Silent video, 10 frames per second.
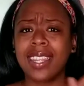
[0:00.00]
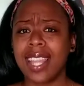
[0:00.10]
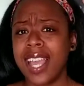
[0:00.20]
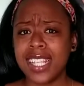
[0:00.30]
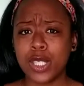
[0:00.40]

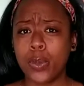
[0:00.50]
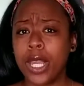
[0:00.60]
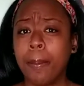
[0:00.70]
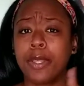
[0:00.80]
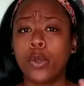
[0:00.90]
last
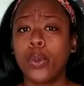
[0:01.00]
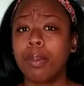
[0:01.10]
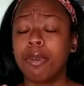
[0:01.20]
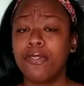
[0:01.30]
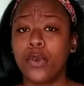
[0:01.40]
week but the week
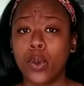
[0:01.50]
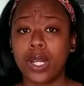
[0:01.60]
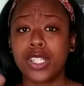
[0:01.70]
before,